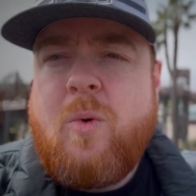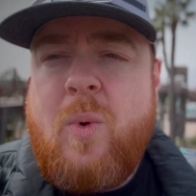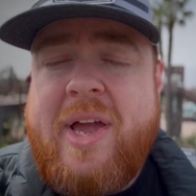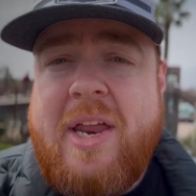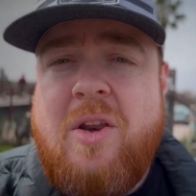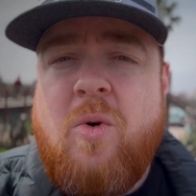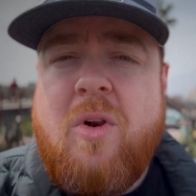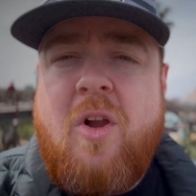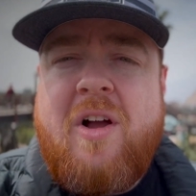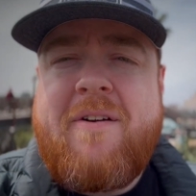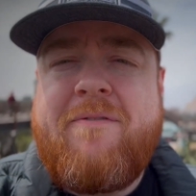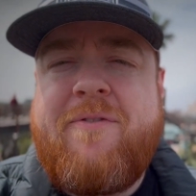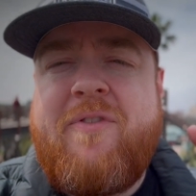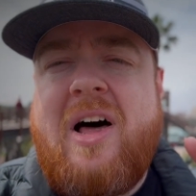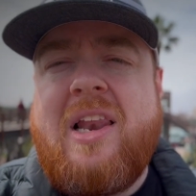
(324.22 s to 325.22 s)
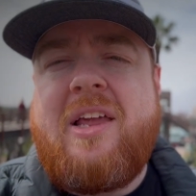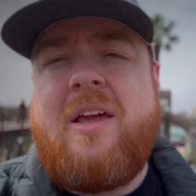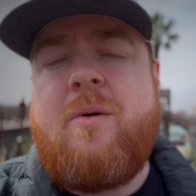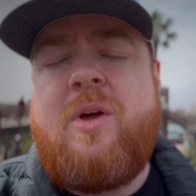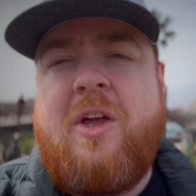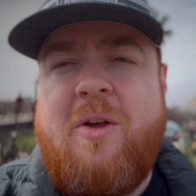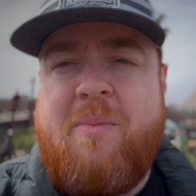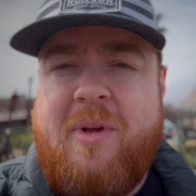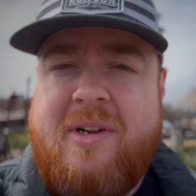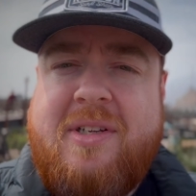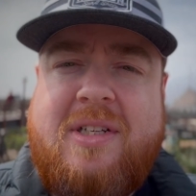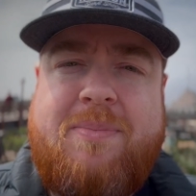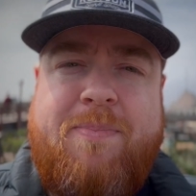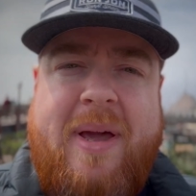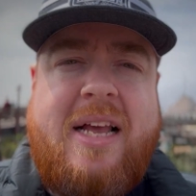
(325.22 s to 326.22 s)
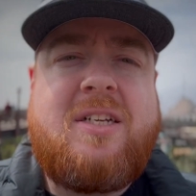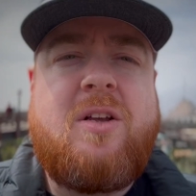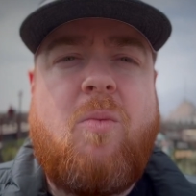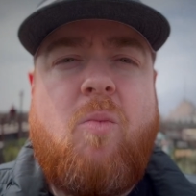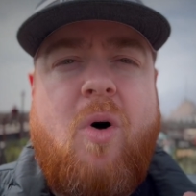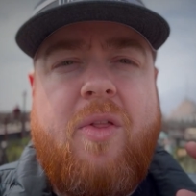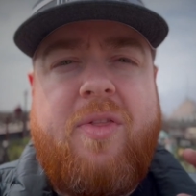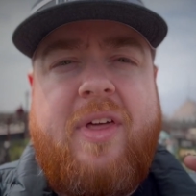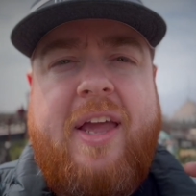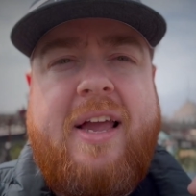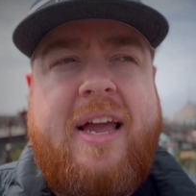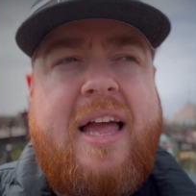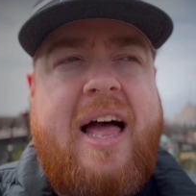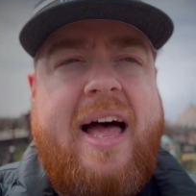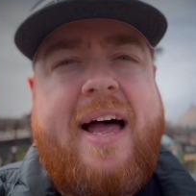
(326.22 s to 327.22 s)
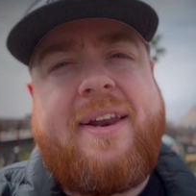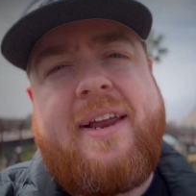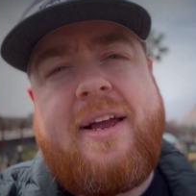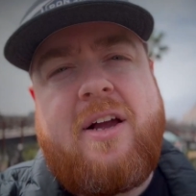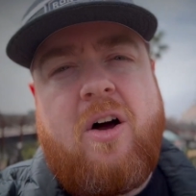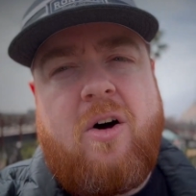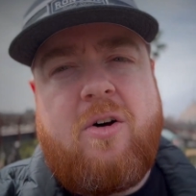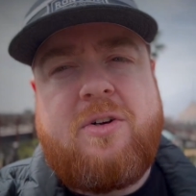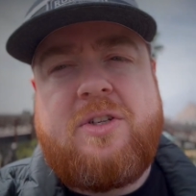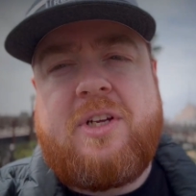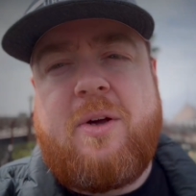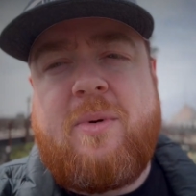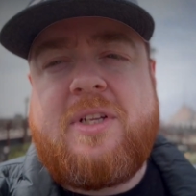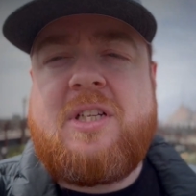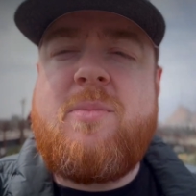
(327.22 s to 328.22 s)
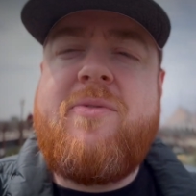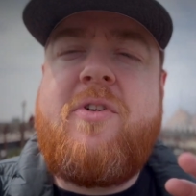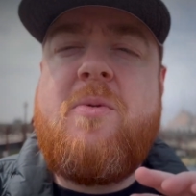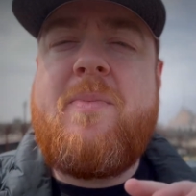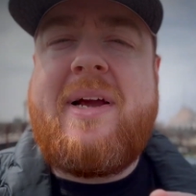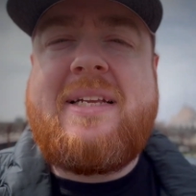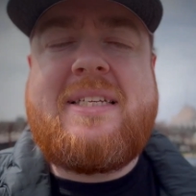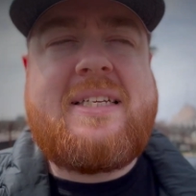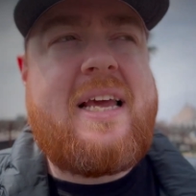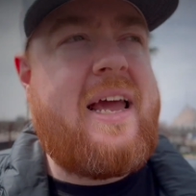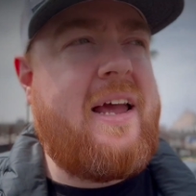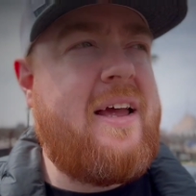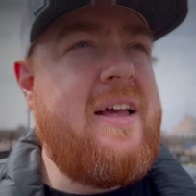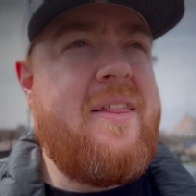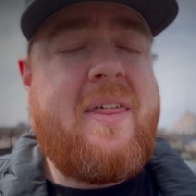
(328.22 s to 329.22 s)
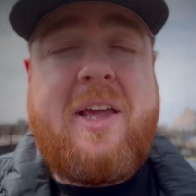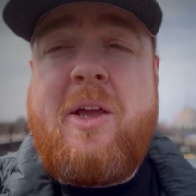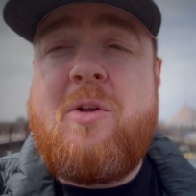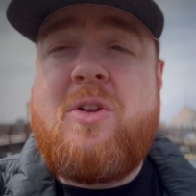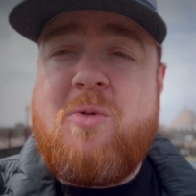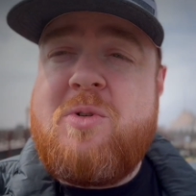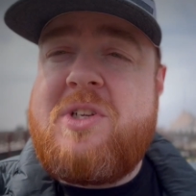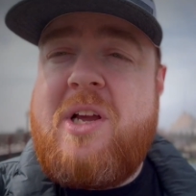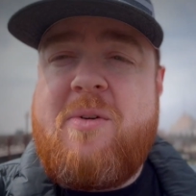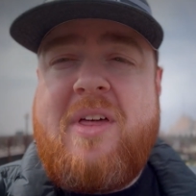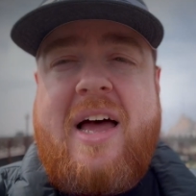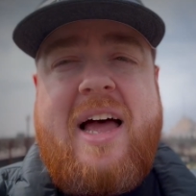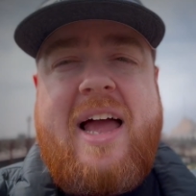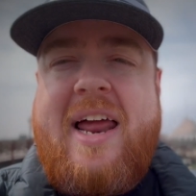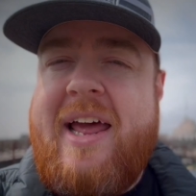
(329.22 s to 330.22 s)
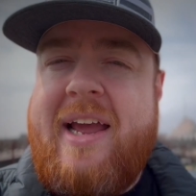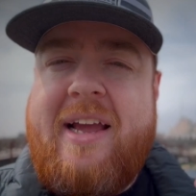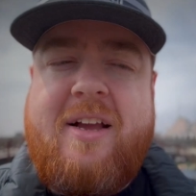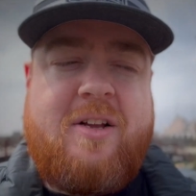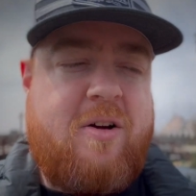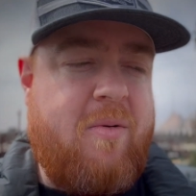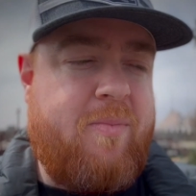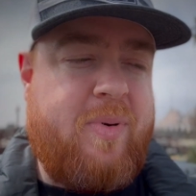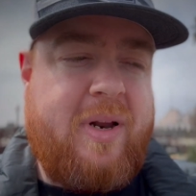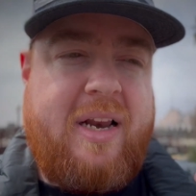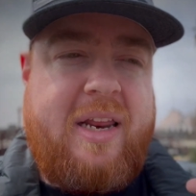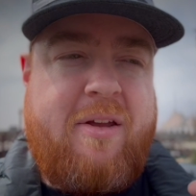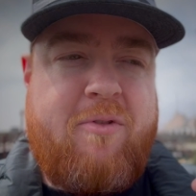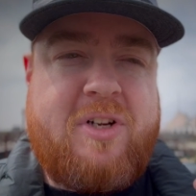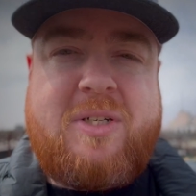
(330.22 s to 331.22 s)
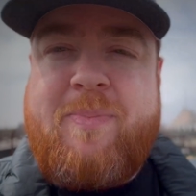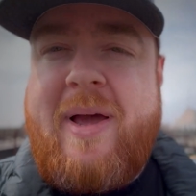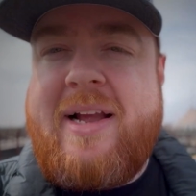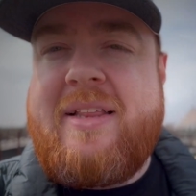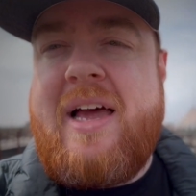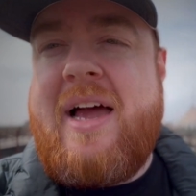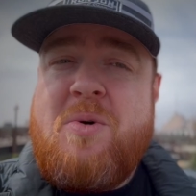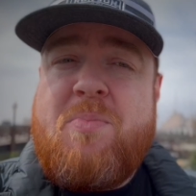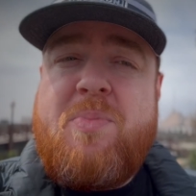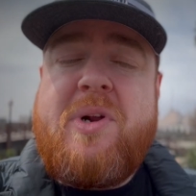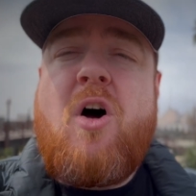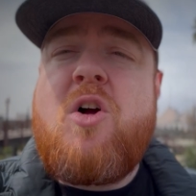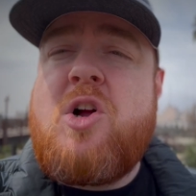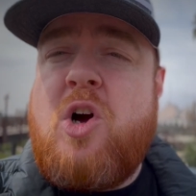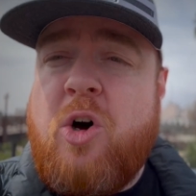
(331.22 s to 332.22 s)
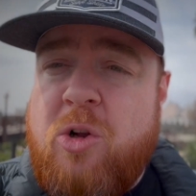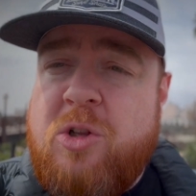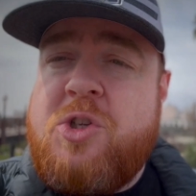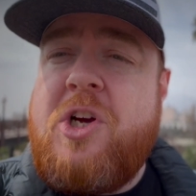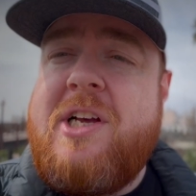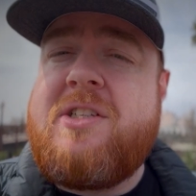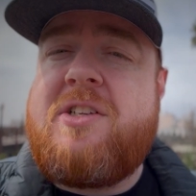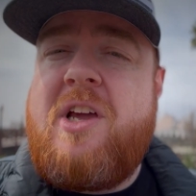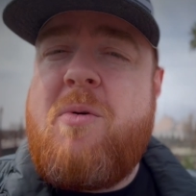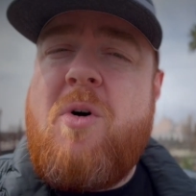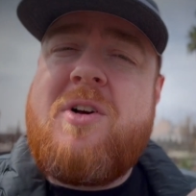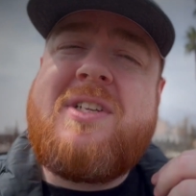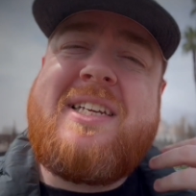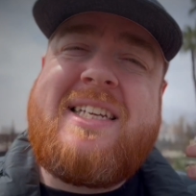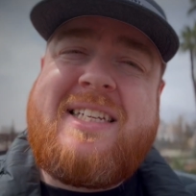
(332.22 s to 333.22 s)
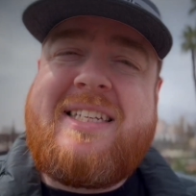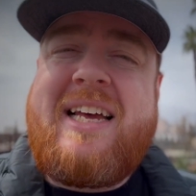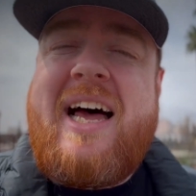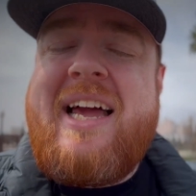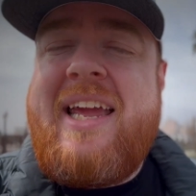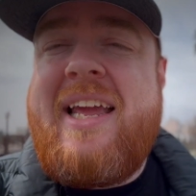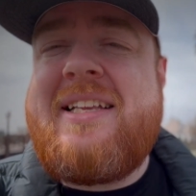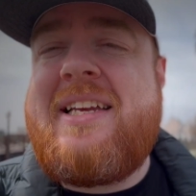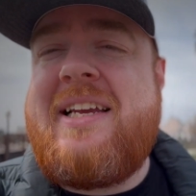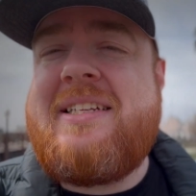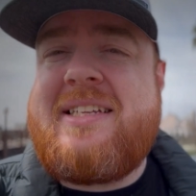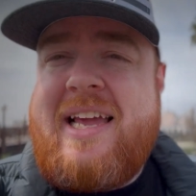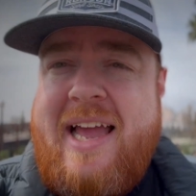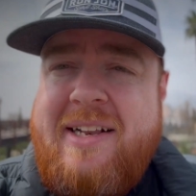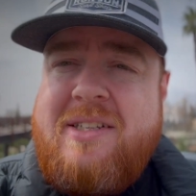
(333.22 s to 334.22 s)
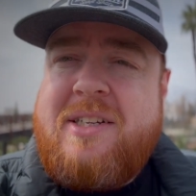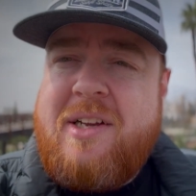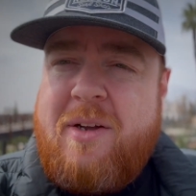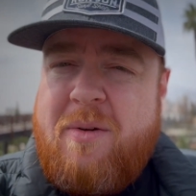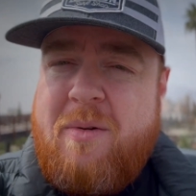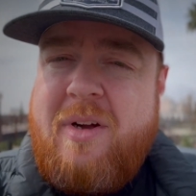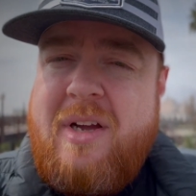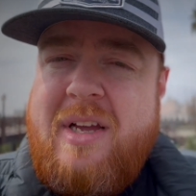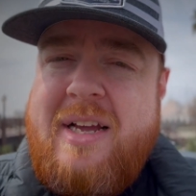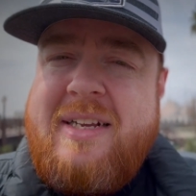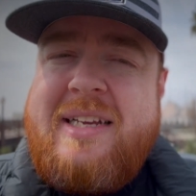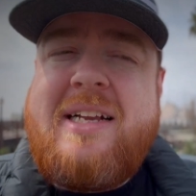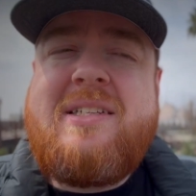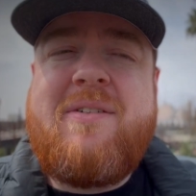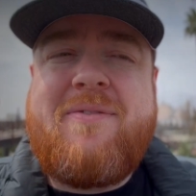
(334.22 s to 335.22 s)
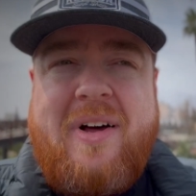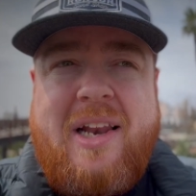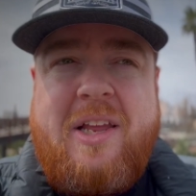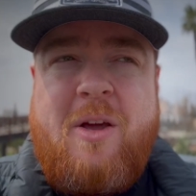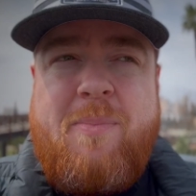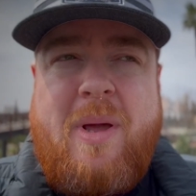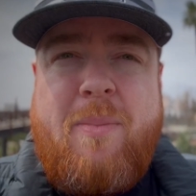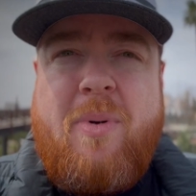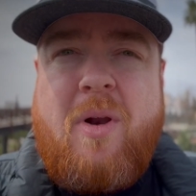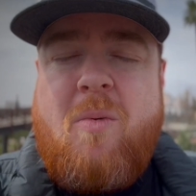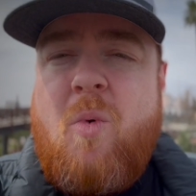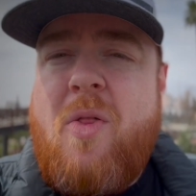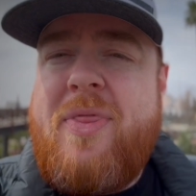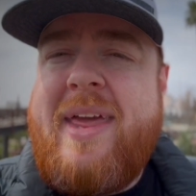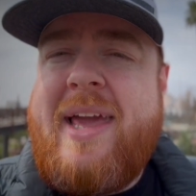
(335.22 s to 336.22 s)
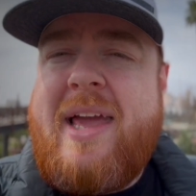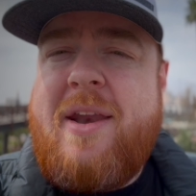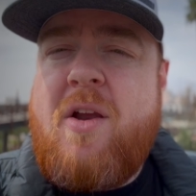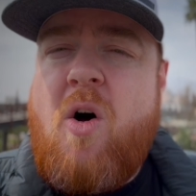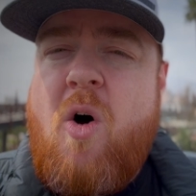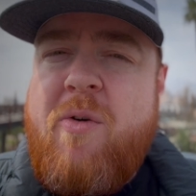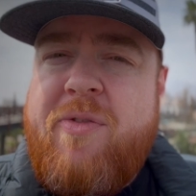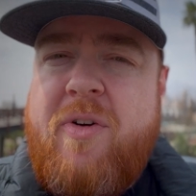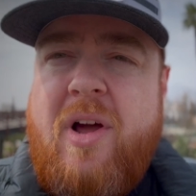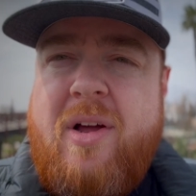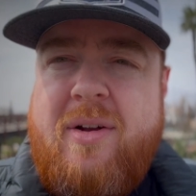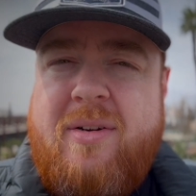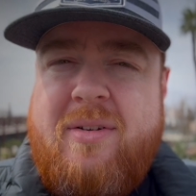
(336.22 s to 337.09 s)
We can no longer value humans based on what they can and can't do. And some of you might say that you don't do that, and I completely respect that. But our cultures do, our societies tend to value people on what they can offer.